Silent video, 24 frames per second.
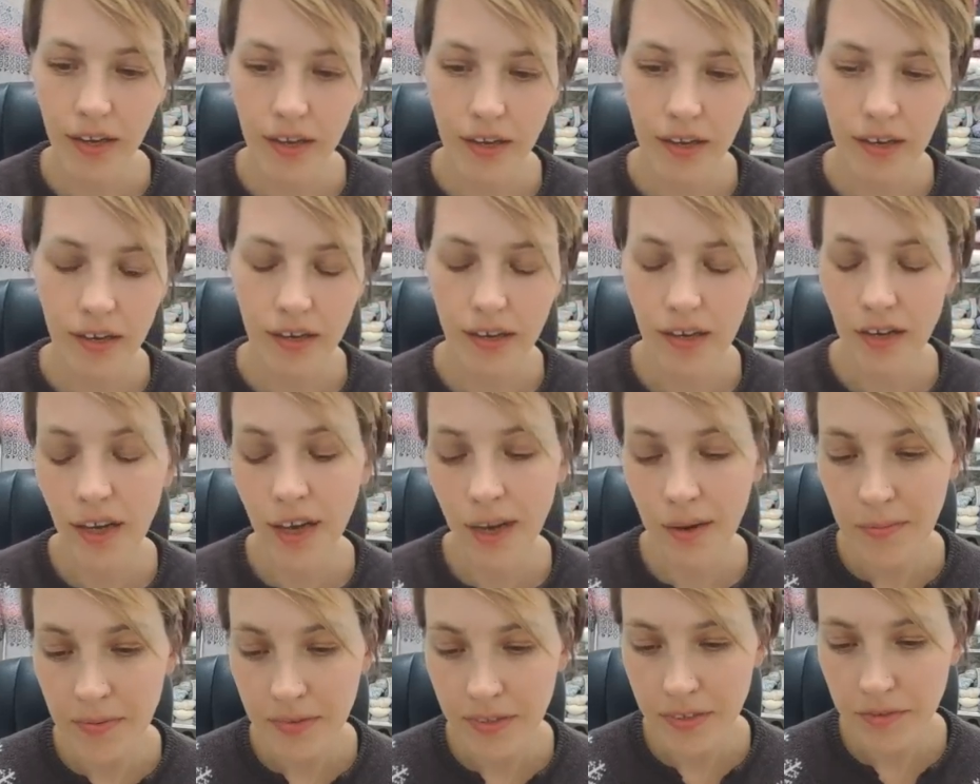in a
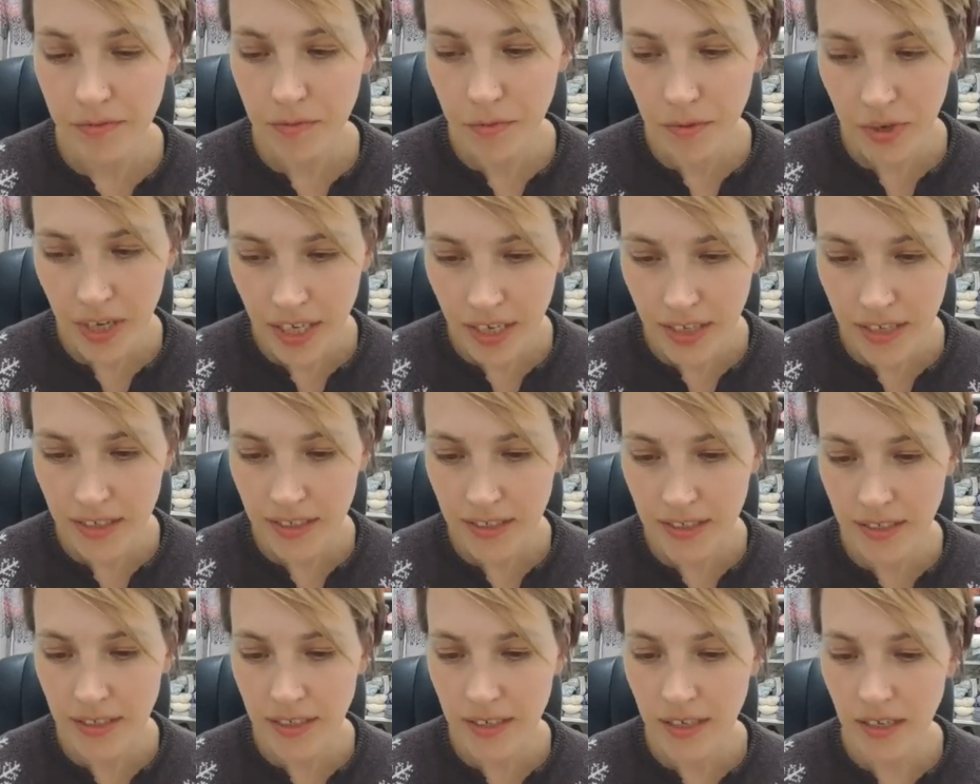couple of
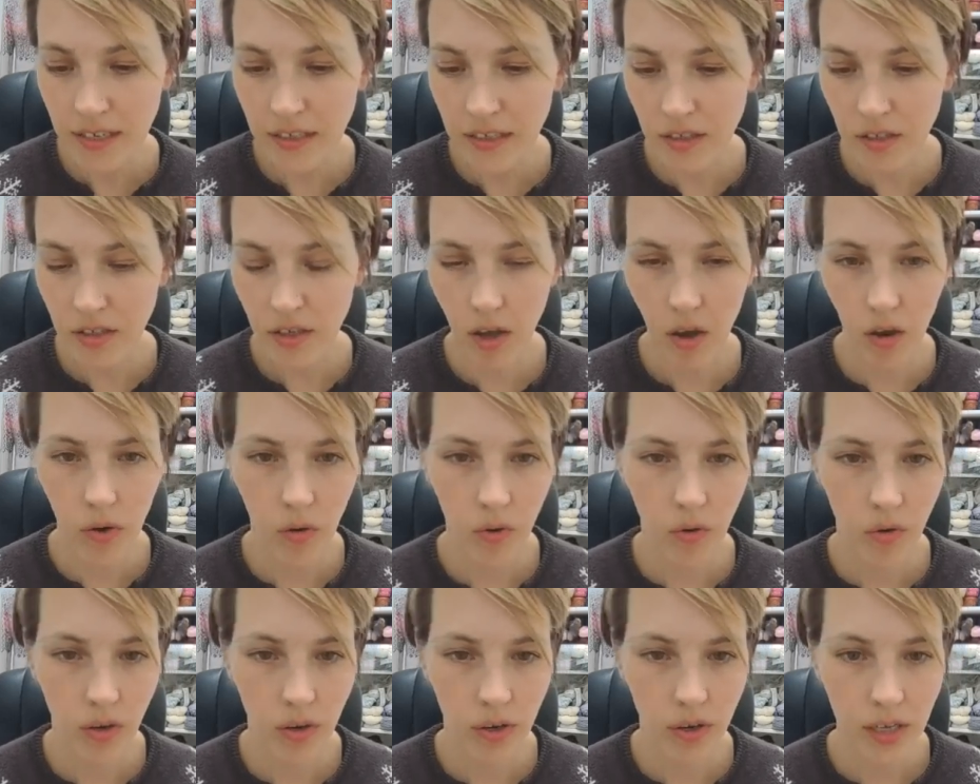weeks,
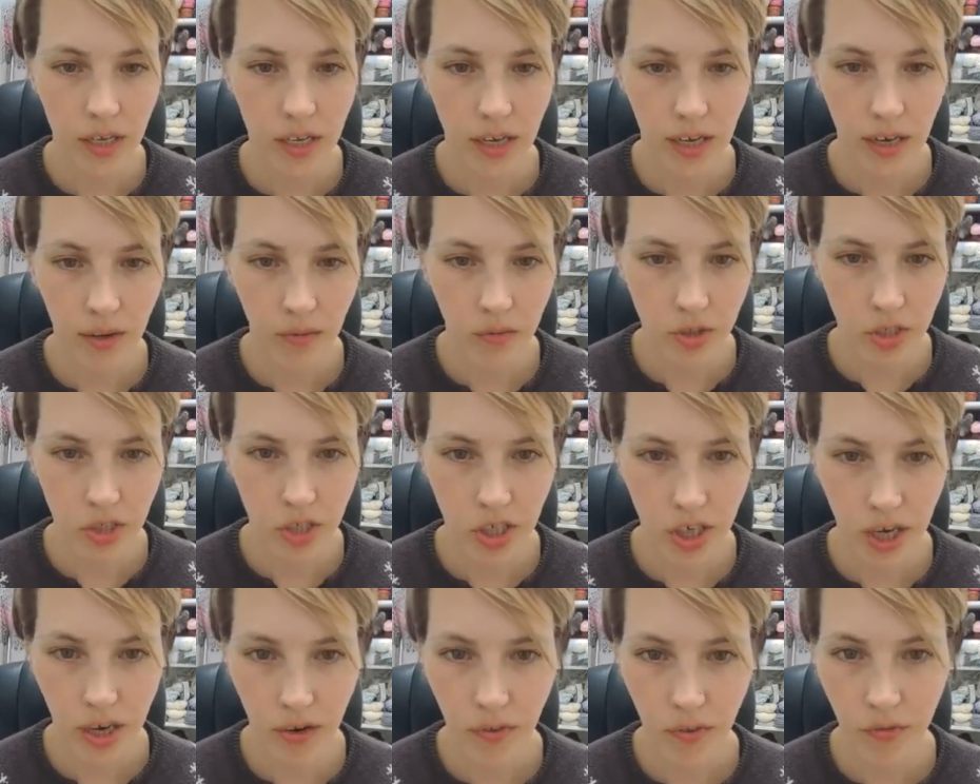so yeah,
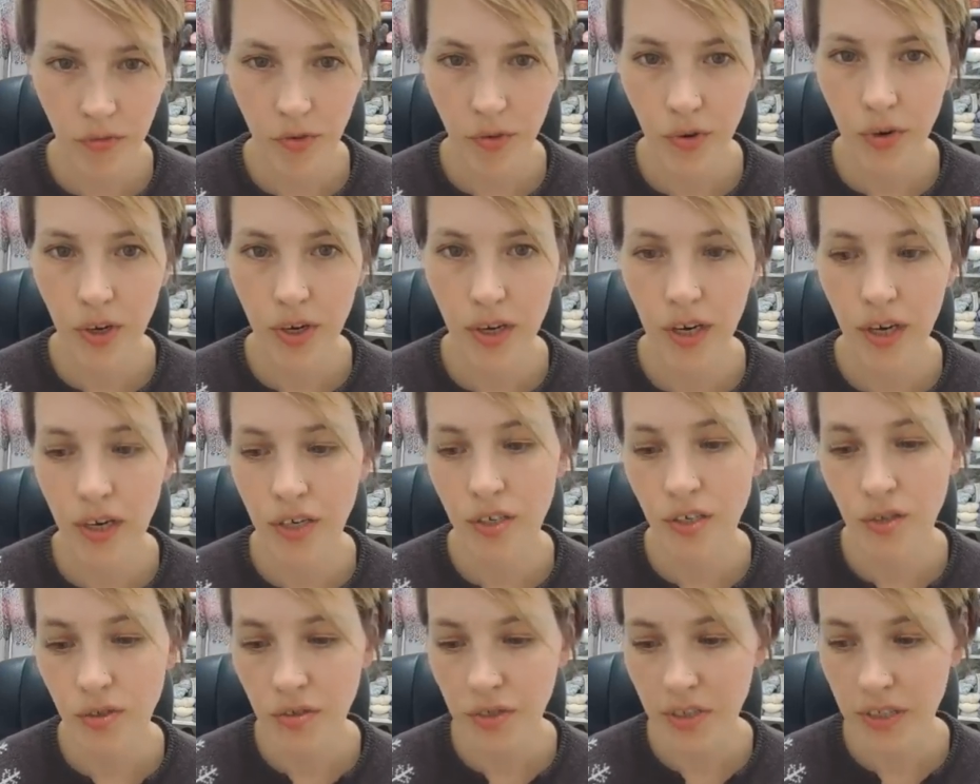watch out for
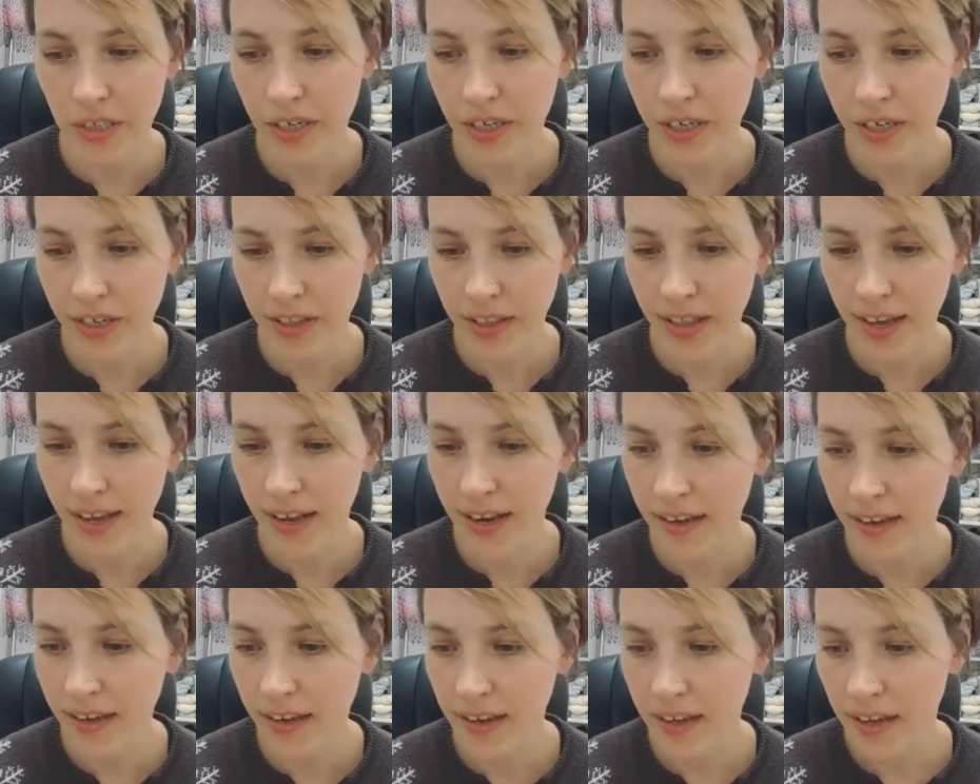a newsletter
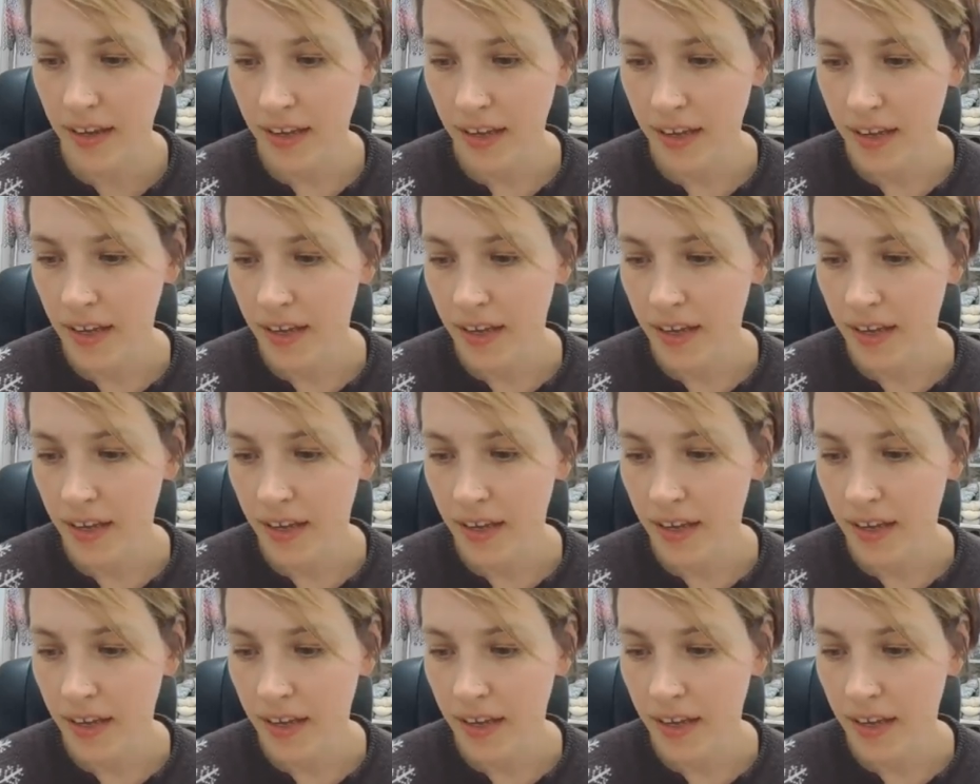then,